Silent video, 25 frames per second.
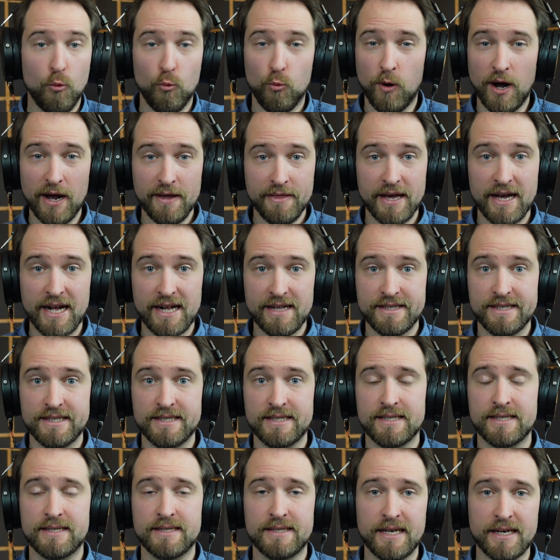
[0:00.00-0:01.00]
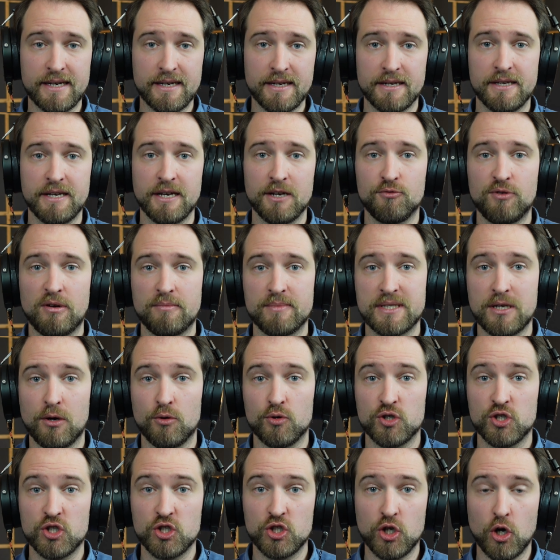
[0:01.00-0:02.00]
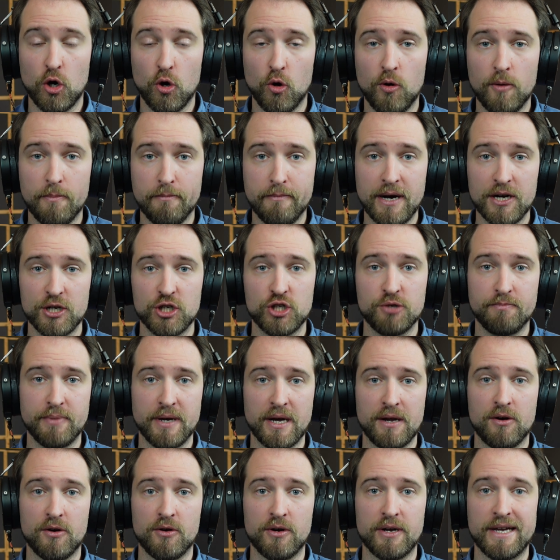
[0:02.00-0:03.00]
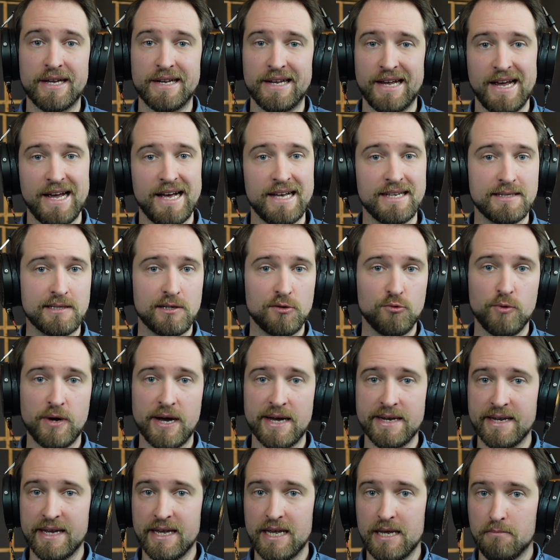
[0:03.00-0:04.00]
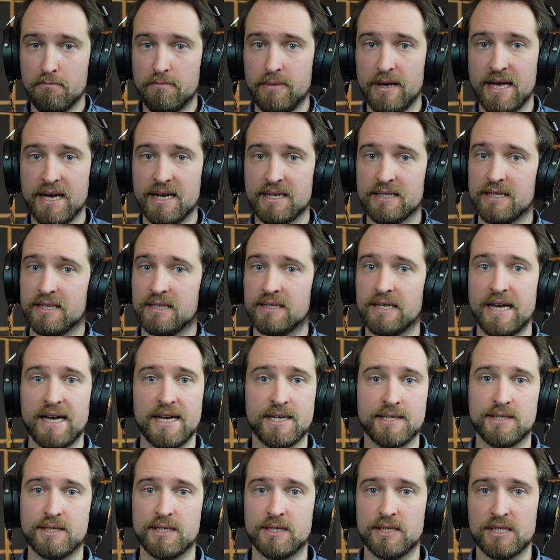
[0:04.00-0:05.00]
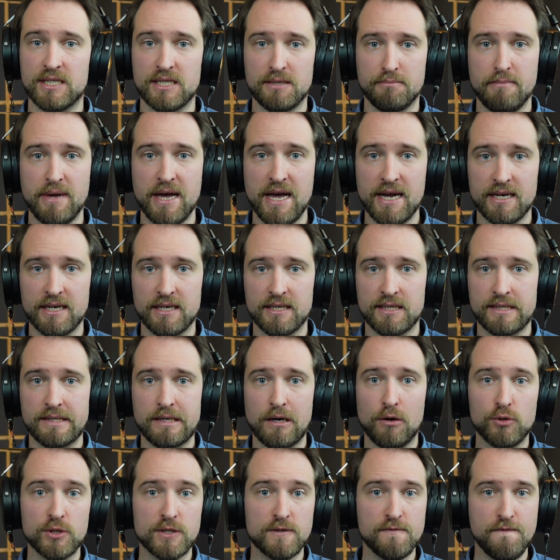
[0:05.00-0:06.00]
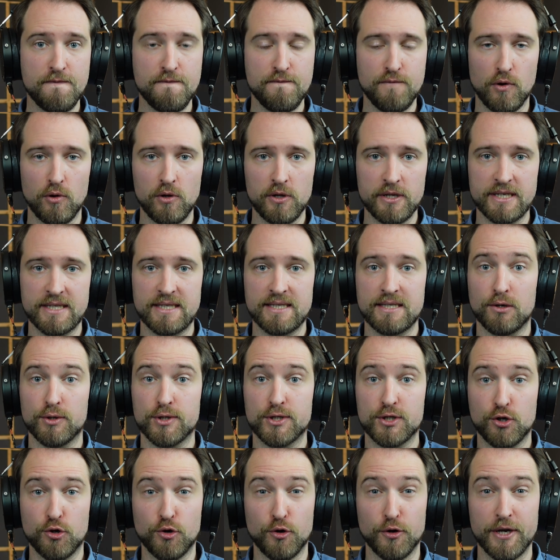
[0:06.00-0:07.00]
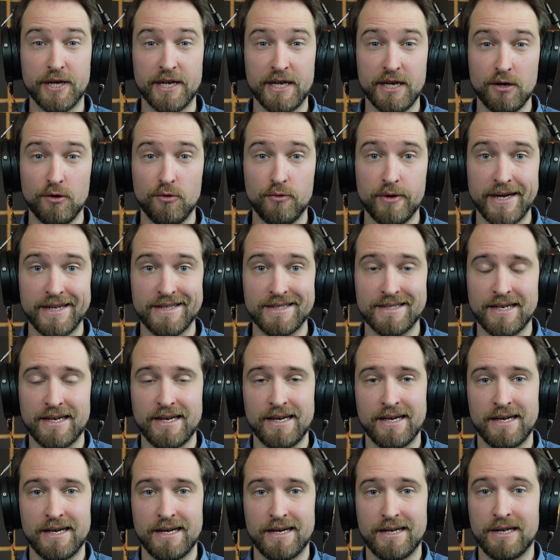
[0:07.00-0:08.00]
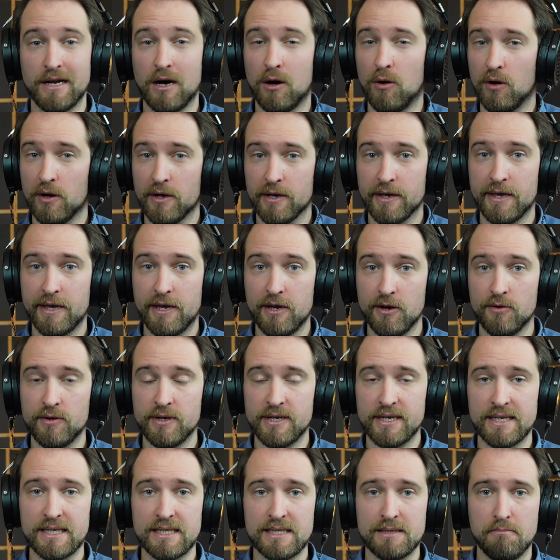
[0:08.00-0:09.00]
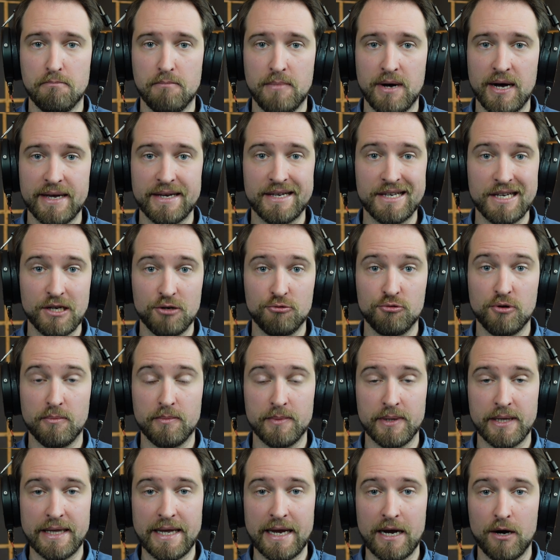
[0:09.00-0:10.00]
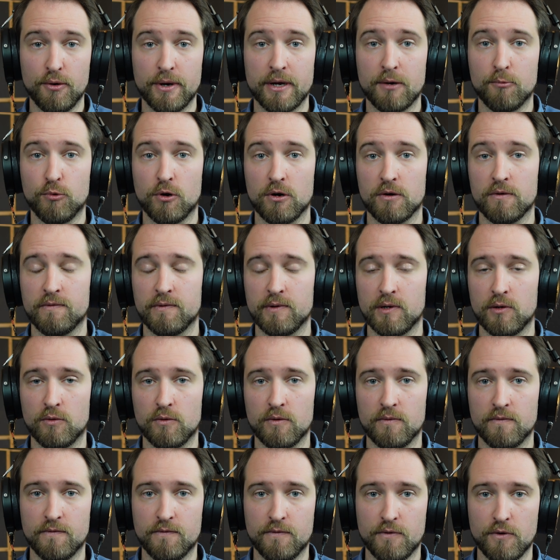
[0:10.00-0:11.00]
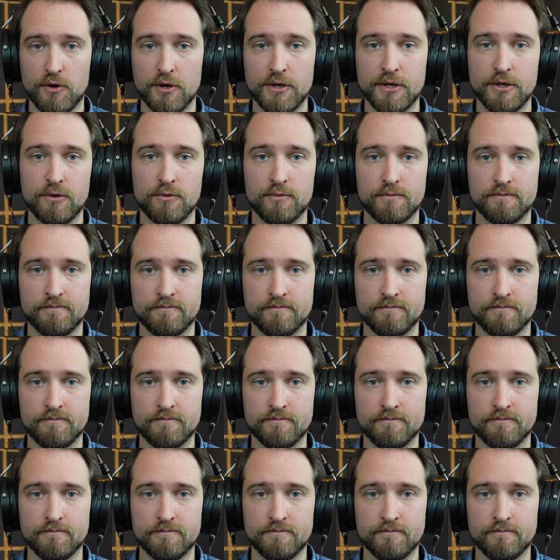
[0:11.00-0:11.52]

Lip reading: why the hell does the second kick drum sound so much better? It has the right impact, it has smack, it sounds full, it sounds coherent. Now, here is my kick drum layering workflow for you.